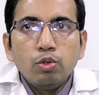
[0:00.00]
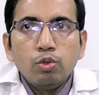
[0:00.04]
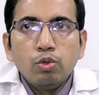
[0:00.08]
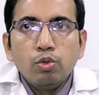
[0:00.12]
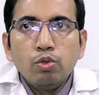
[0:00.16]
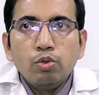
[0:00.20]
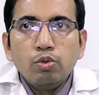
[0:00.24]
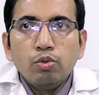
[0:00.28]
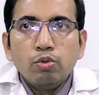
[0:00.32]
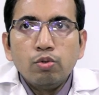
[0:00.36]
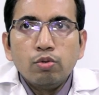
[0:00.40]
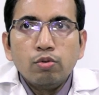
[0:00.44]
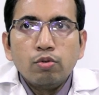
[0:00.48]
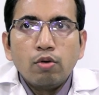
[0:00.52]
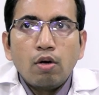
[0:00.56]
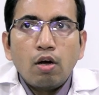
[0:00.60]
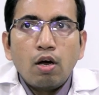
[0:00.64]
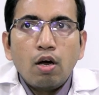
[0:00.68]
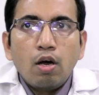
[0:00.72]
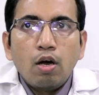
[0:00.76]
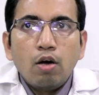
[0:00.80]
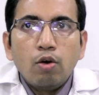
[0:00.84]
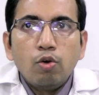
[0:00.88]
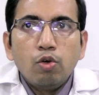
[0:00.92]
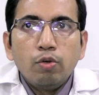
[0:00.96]
to
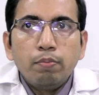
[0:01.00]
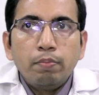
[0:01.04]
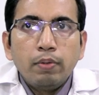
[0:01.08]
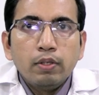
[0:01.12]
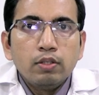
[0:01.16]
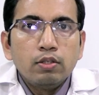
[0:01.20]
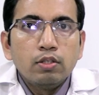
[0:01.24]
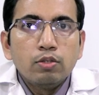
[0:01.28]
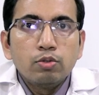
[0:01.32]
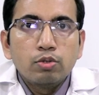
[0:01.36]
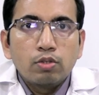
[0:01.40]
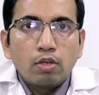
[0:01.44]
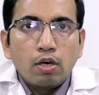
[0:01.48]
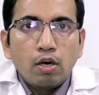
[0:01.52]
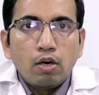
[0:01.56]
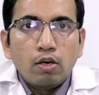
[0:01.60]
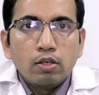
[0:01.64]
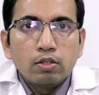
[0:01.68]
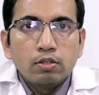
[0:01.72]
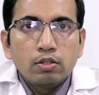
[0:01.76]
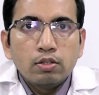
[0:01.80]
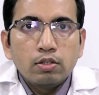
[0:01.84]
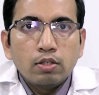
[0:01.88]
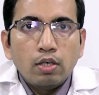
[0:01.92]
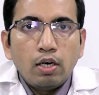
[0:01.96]
uh, open those
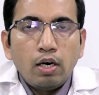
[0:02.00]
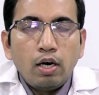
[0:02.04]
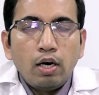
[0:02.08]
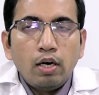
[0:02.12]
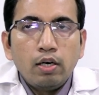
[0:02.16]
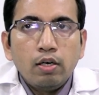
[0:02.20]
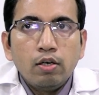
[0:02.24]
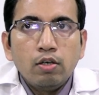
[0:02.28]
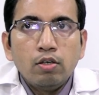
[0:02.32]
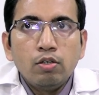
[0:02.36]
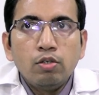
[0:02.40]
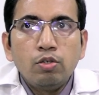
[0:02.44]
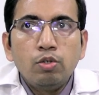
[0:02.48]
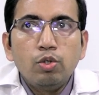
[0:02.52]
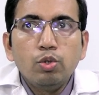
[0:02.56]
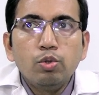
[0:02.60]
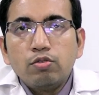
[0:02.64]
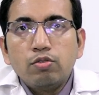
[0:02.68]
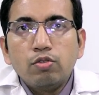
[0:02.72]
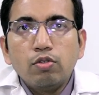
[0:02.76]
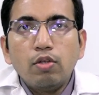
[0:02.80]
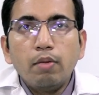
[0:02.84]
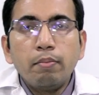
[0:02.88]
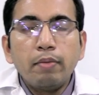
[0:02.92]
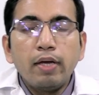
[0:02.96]
clots and
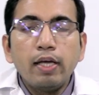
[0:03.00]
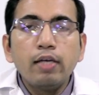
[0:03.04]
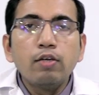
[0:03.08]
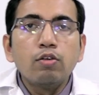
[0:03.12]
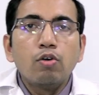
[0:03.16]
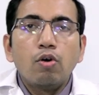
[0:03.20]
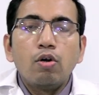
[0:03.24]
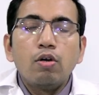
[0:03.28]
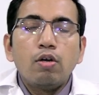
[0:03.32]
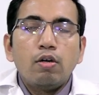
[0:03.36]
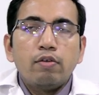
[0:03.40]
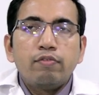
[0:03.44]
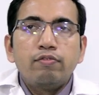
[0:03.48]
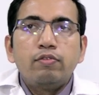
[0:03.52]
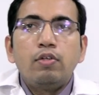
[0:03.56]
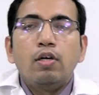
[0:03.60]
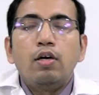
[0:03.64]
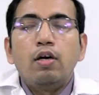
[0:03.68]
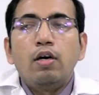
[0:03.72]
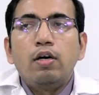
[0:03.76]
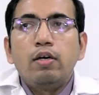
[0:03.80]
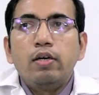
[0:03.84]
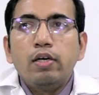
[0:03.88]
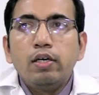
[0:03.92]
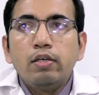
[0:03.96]
so the main goal of
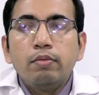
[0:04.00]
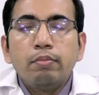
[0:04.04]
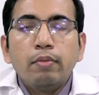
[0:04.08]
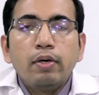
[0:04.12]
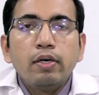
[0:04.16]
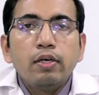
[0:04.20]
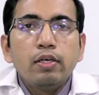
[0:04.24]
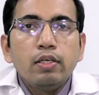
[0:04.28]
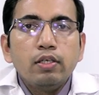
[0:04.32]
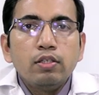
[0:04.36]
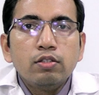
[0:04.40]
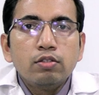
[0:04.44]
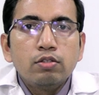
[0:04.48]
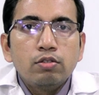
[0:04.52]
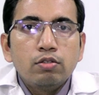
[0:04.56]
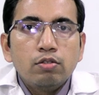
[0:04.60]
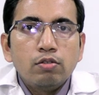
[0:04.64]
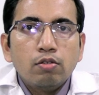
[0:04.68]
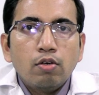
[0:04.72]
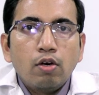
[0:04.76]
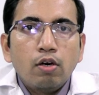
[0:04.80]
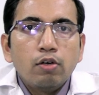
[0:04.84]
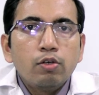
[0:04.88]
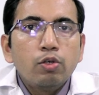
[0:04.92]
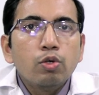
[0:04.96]
the treatment
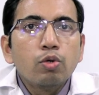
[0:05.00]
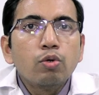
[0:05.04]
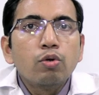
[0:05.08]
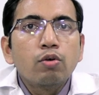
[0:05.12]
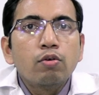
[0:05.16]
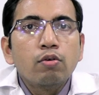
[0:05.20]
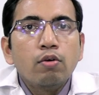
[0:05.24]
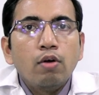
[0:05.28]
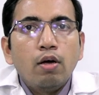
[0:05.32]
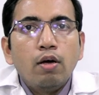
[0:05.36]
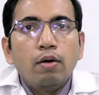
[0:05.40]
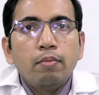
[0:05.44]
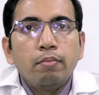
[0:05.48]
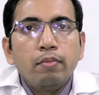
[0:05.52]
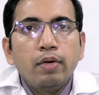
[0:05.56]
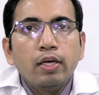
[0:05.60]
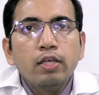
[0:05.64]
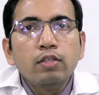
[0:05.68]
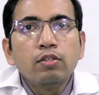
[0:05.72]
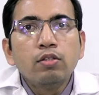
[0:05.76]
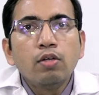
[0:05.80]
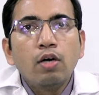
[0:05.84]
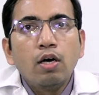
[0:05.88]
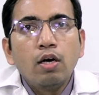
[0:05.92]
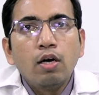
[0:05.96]
is not to
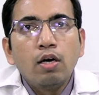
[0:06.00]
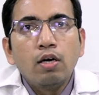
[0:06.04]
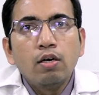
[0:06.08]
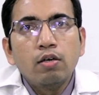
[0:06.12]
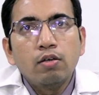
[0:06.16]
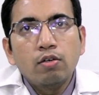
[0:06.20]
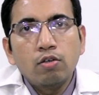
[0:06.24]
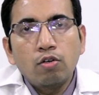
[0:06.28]
make the